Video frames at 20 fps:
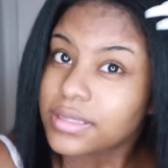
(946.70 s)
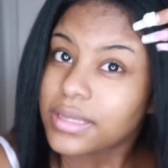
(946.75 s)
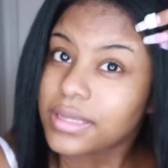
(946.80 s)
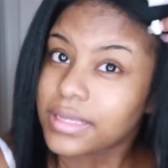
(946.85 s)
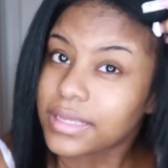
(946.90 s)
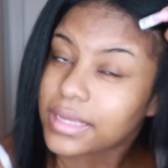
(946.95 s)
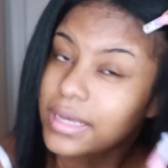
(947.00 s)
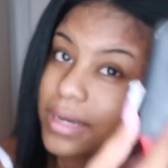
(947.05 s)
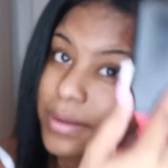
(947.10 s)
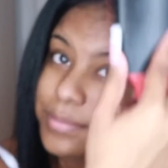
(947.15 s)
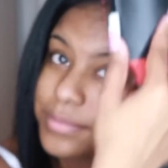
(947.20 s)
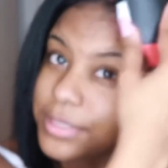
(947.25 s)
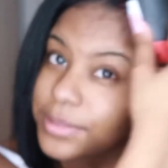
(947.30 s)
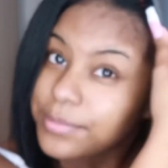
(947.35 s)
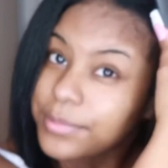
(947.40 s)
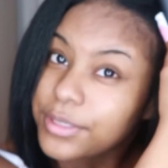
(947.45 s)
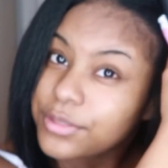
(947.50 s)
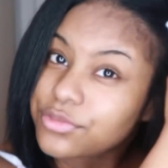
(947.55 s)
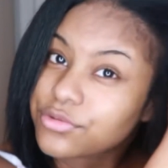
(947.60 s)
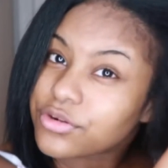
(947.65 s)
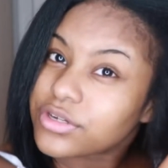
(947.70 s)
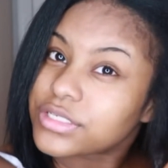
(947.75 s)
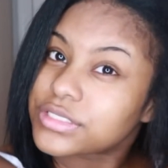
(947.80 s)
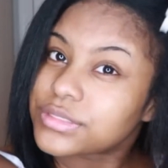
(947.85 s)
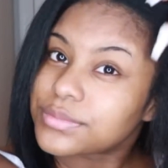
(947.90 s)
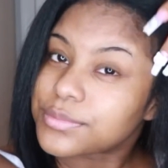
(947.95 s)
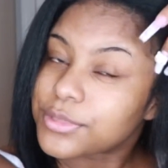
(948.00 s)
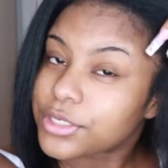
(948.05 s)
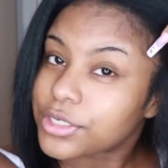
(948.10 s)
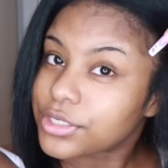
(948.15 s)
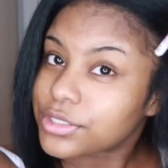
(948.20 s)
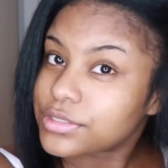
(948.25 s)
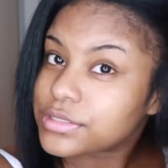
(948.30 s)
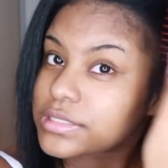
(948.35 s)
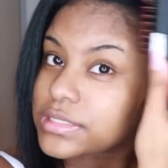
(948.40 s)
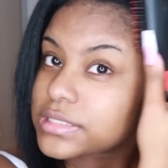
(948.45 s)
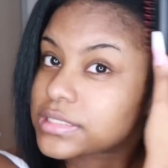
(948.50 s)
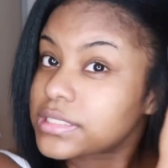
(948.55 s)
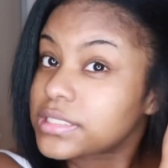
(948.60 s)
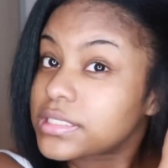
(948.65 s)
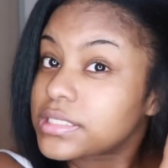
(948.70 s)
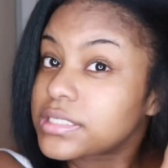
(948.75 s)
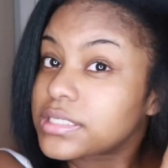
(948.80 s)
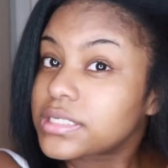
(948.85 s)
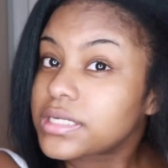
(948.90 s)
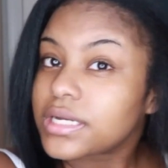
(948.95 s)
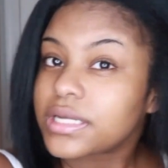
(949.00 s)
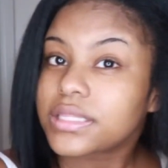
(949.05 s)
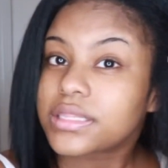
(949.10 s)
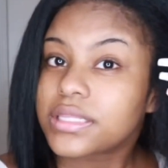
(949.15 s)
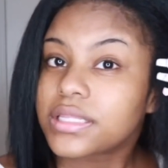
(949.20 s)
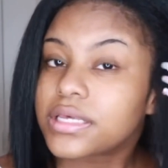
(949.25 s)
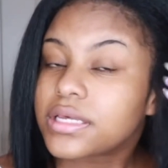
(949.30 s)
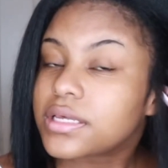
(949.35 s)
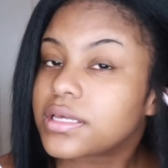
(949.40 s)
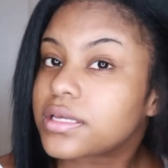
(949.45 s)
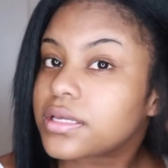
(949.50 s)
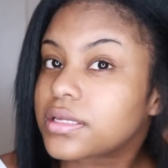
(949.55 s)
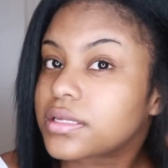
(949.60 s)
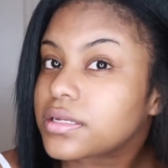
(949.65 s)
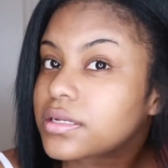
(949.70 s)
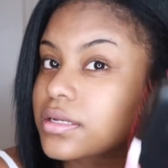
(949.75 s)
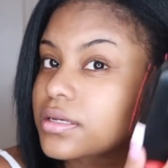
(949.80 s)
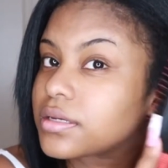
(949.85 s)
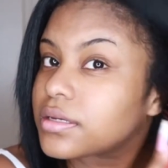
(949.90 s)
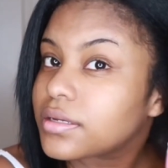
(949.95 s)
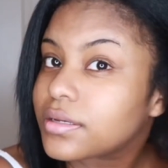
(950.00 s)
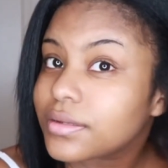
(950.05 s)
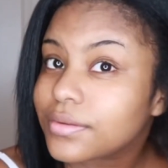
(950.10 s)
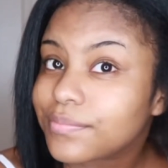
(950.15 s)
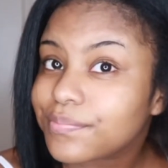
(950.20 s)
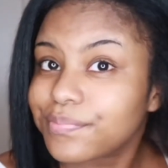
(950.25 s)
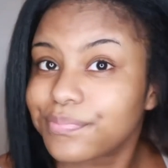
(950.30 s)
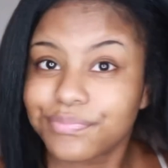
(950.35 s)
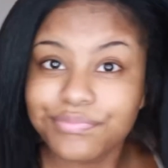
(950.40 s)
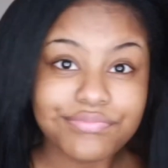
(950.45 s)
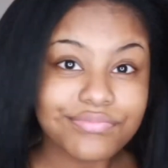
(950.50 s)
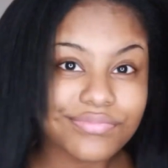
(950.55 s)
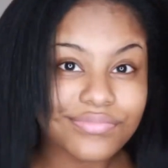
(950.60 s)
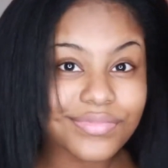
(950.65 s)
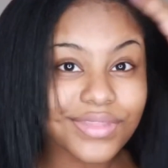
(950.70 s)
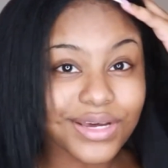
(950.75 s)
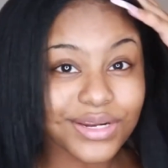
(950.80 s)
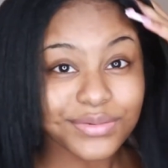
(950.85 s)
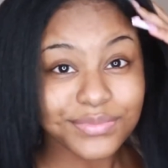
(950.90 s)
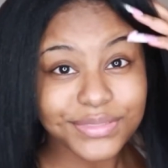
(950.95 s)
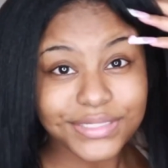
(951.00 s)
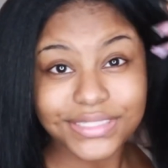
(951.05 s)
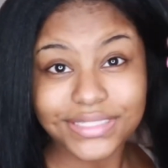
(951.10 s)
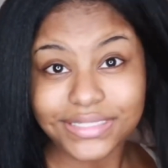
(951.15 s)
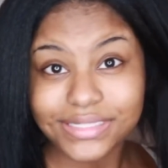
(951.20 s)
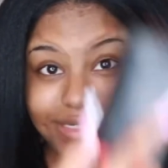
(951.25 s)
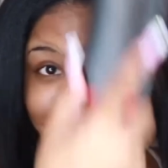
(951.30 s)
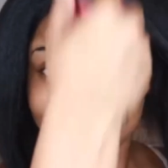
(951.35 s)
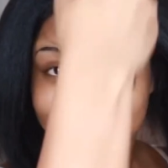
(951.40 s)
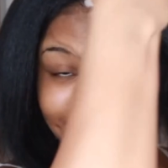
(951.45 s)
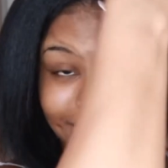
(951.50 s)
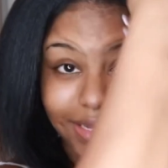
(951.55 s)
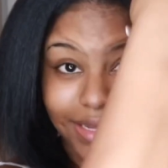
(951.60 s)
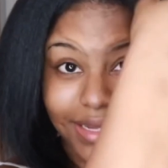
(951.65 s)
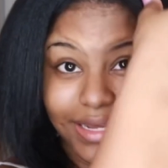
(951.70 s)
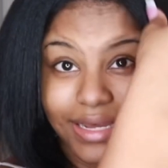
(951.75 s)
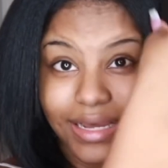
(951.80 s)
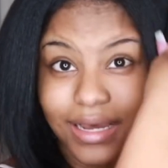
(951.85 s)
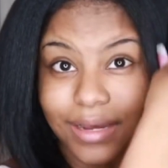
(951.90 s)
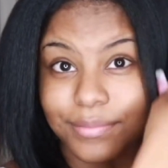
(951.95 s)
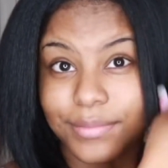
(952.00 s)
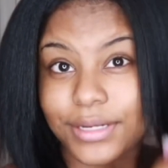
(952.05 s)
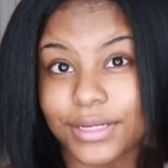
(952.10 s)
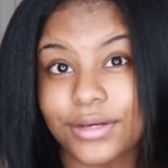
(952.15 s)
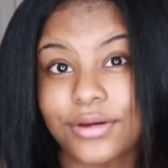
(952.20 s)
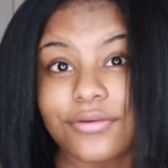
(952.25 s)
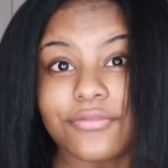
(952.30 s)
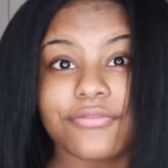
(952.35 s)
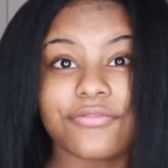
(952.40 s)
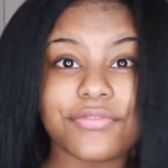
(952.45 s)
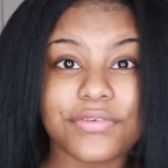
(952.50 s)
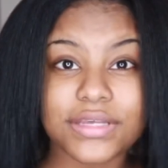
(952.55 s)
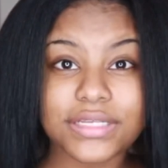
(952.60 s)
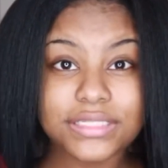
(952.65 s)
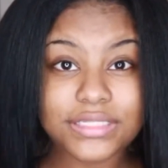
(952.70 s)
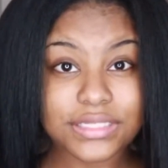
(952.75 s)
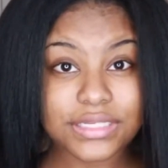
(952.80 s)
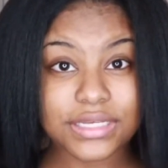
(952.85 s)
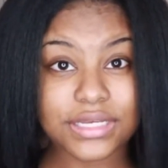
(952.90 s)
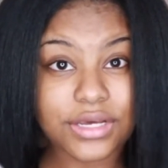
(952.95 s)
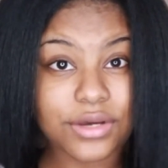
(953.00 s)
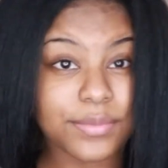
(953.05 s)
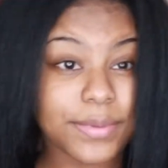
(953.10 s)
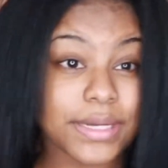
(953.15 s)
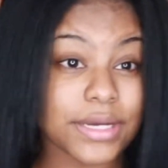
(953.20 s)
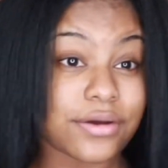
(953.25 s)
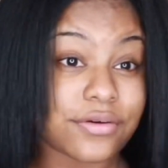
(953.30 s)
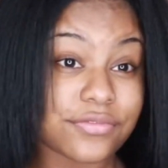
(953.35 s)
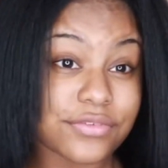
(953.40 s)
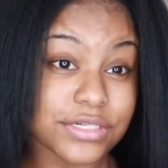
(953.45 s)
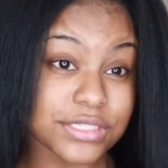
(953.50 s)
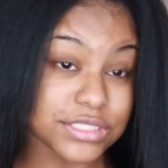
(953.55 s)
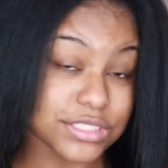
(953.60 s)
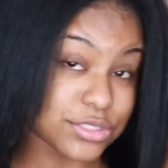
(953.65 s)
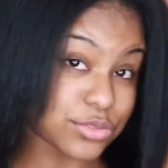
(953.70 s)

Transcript: yeah, I'm thinking about throwing some curls in here and then that'll be it. I might fix it, go back over it